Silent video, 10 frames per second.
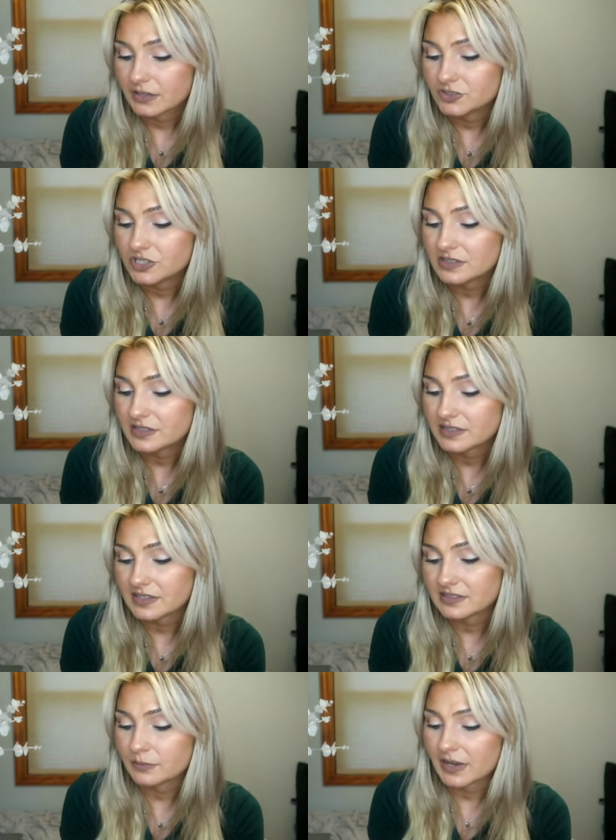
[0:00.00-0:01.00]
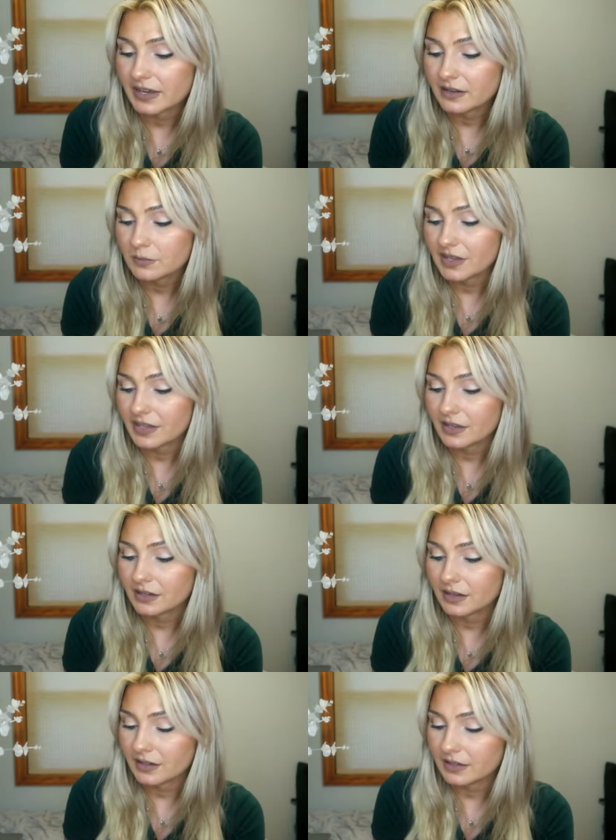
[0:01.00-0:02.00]
Jesus says, Abide in me,
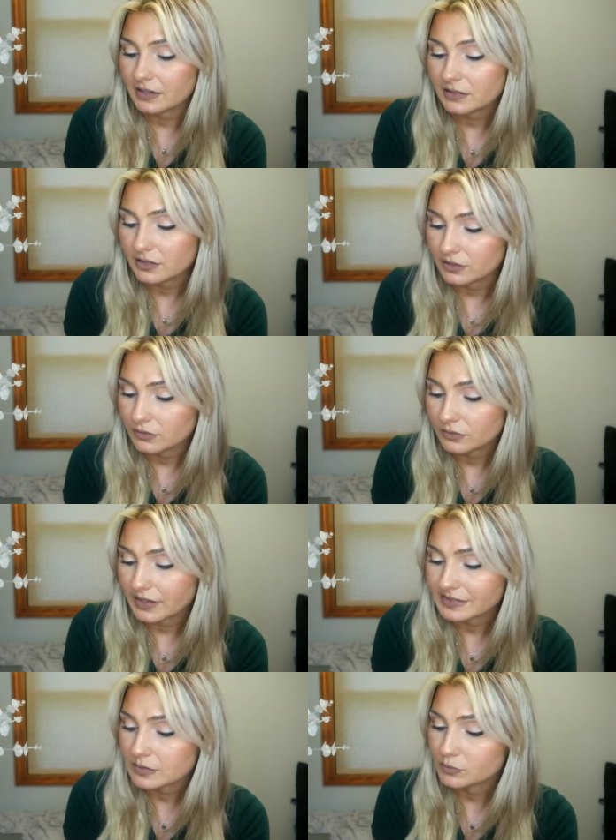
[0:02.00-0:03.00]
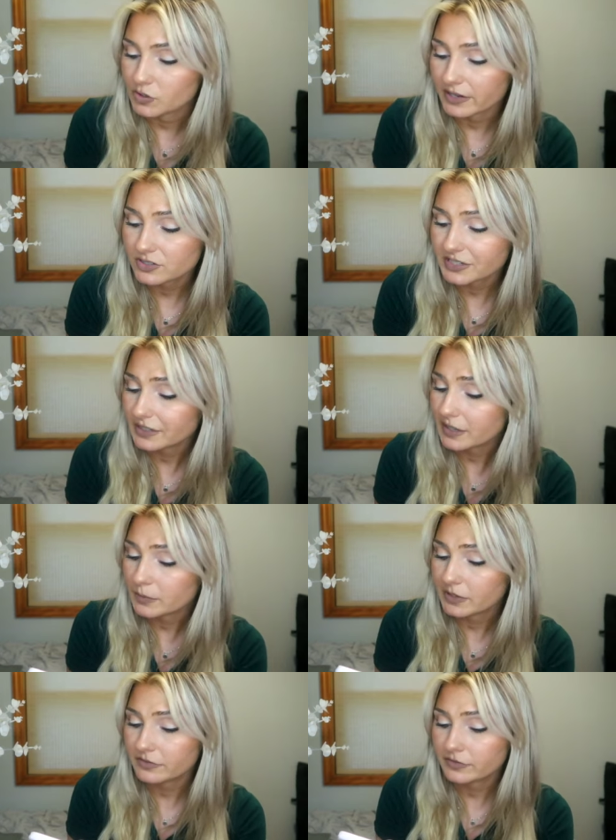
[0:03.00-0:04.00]
and I in you. As the branch
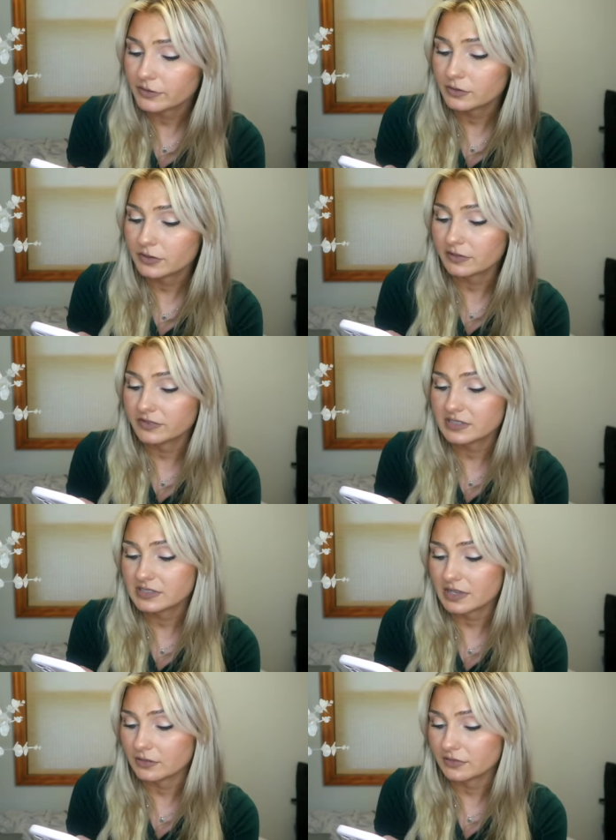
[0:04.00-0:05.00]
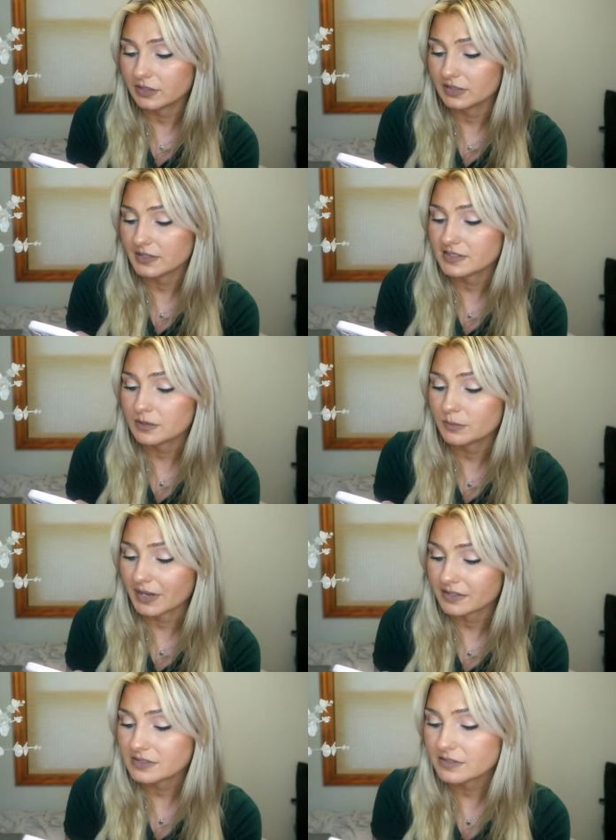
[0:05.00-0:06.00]
cannot bear fruit of itself unless it
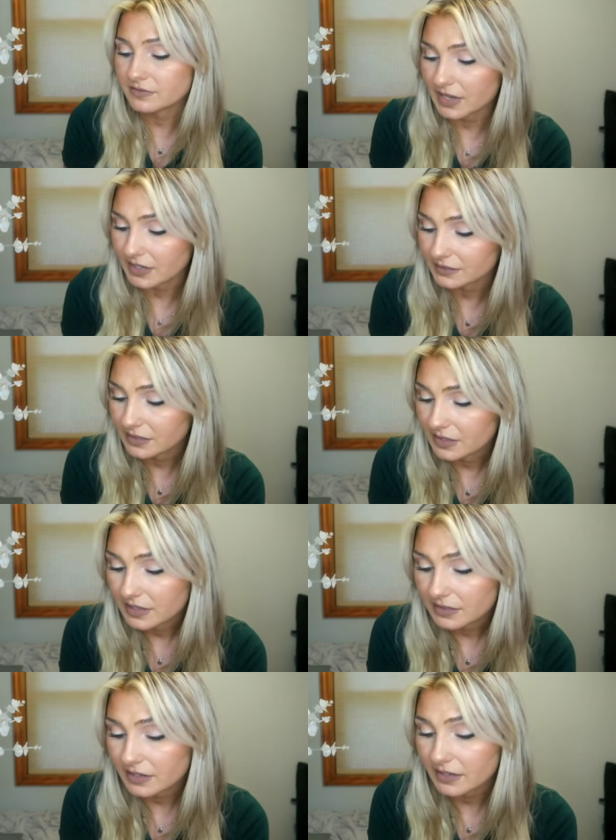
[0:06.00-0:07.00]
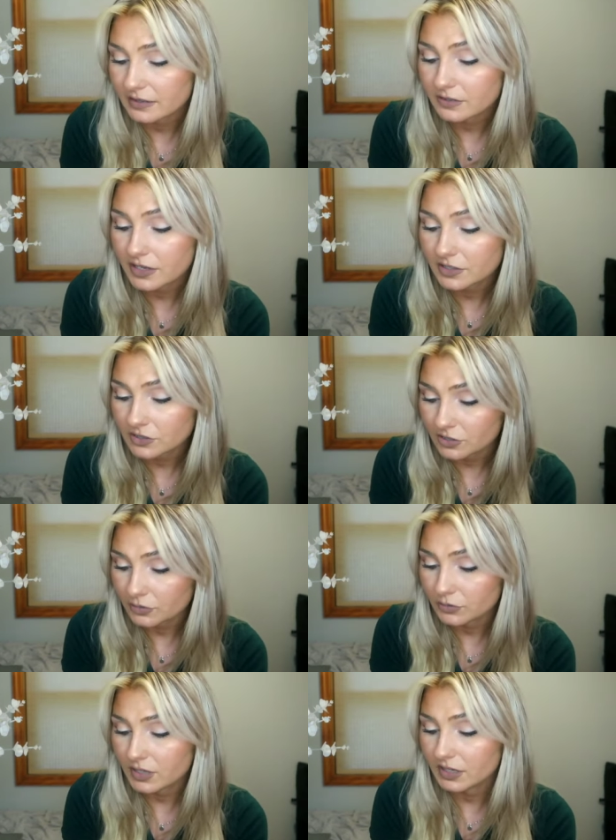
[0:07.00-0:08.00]
abides in the vine, neither can
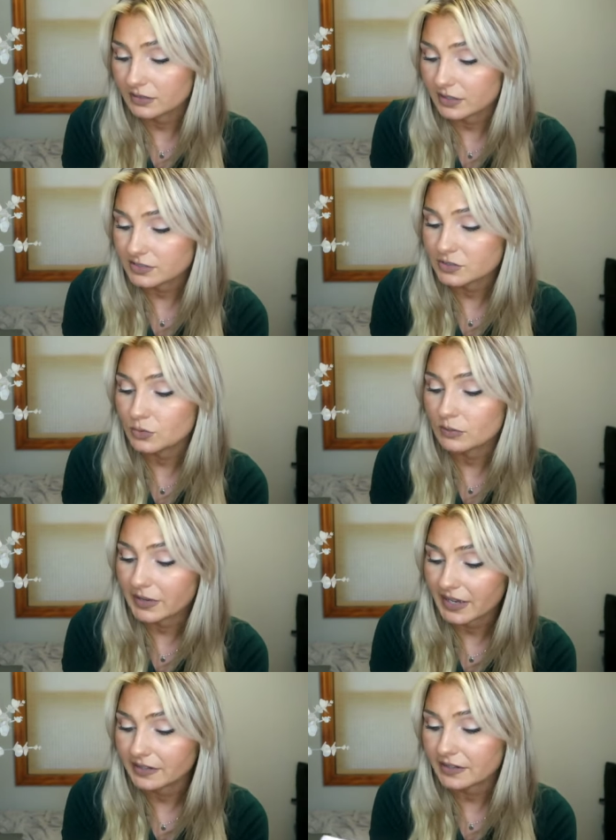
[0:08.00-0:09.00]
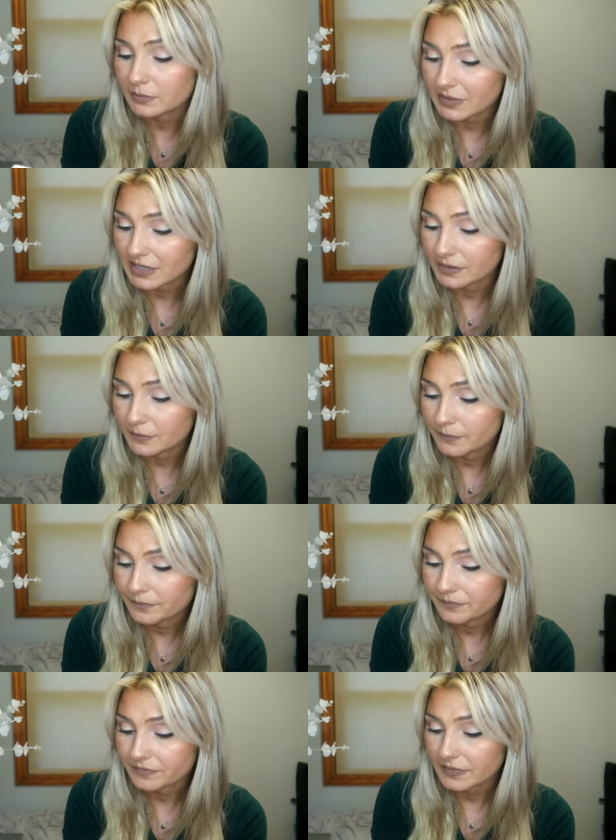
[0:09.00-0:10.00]
you unless you abide in me.
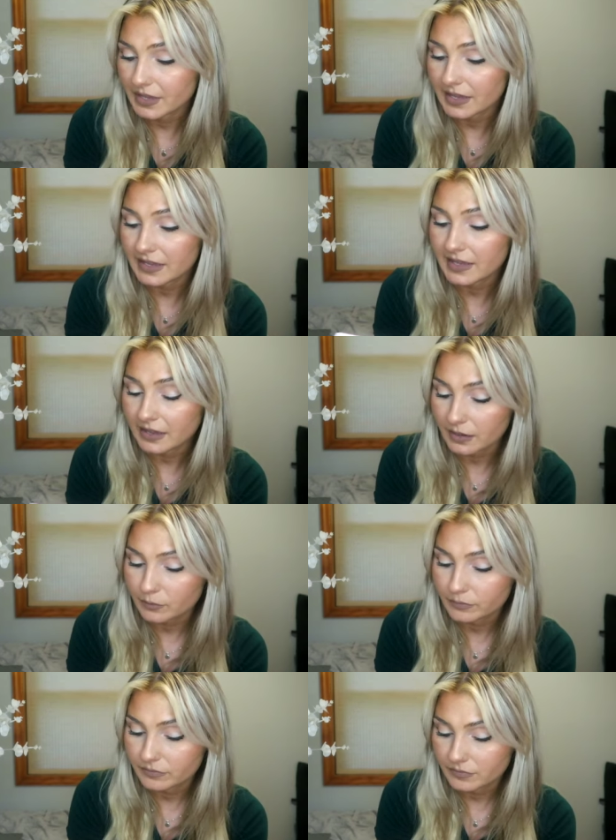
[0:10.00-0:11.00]
I am.